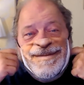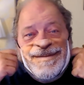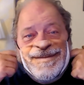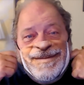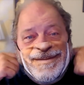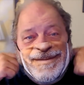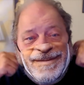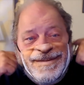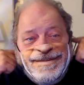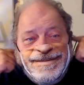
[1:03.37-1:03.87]

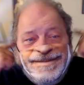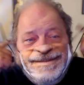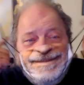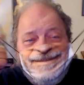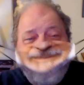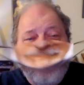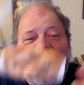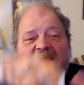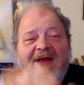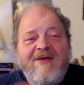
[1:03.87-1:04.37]

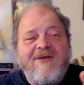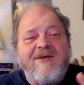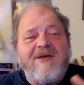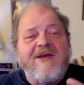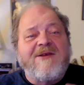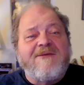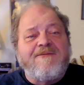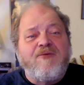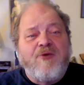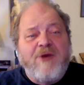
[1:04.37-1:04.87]
It actually
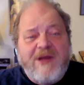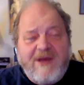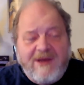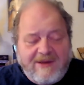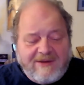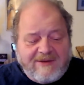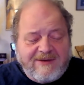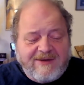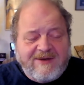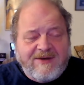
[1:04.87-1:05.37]
is pretty
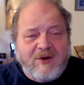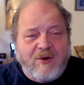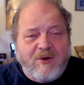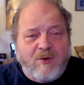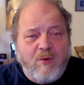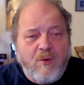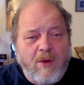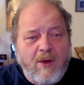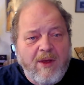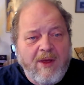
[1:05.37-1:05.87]
easy to
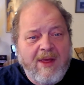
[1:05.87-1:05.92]
do